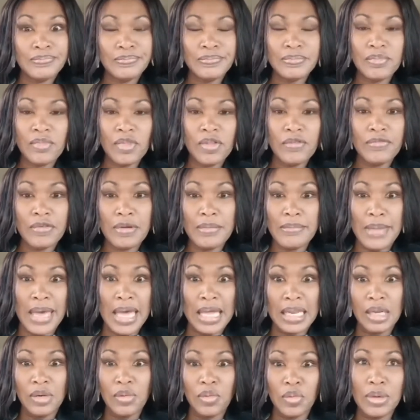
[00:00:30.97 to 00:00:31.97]
for men
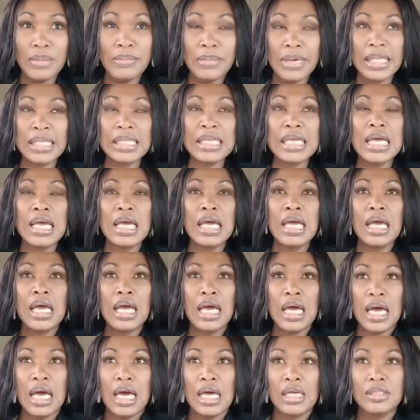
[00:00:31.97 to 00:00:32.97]
and women.
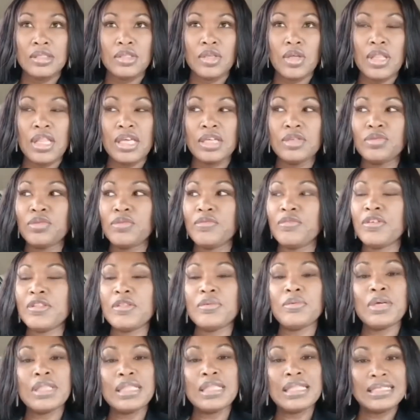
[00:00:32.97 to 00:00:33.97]
Uh, so let's review the,
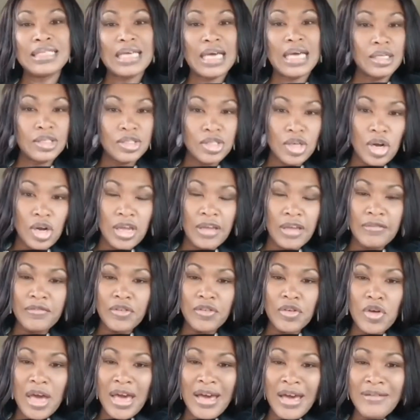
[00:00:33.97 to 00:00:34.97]
what the signs are. If you
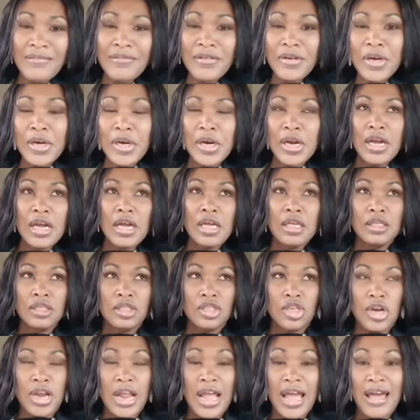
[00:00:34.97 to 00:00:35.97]
ever
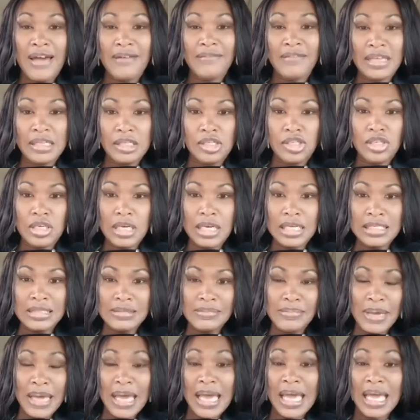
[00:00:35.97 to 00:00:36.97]
start having chest
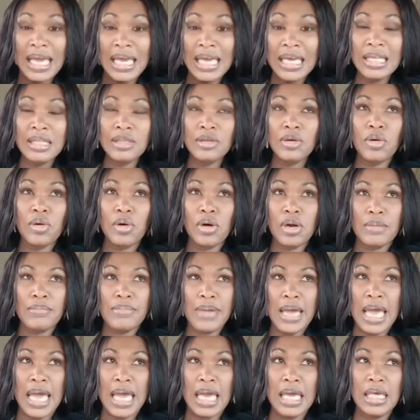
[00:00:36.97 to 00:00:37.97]
pain or a
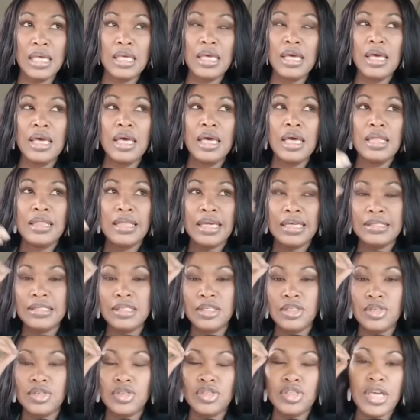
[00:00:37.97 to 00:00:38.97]
pain that's in
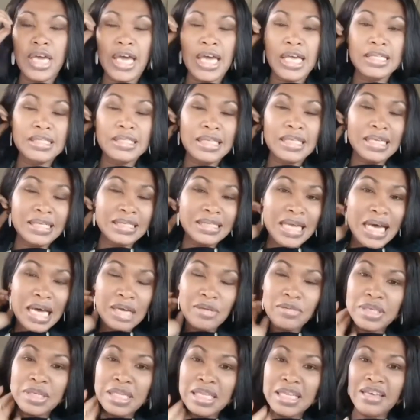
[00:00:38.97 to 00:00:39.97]
your chest that's not
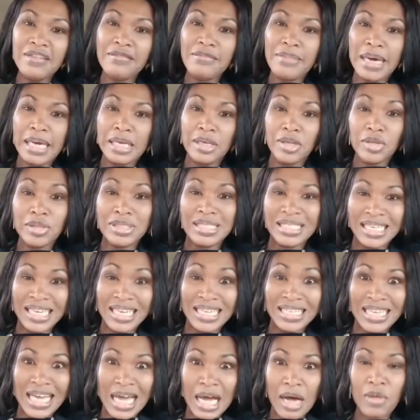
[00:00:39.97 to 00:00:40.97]
relieved by you sitting
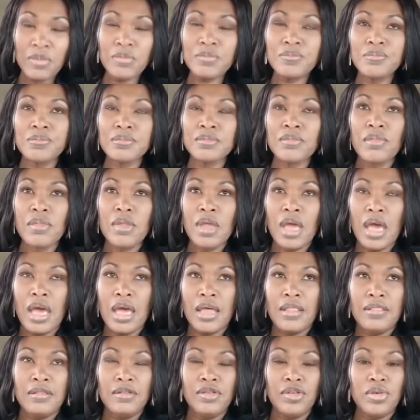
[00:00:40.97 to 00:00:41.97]
down
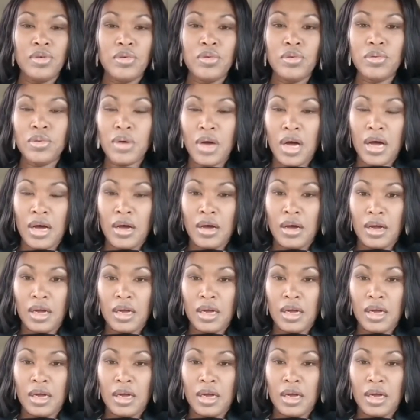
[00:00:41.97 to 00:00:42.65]
and you are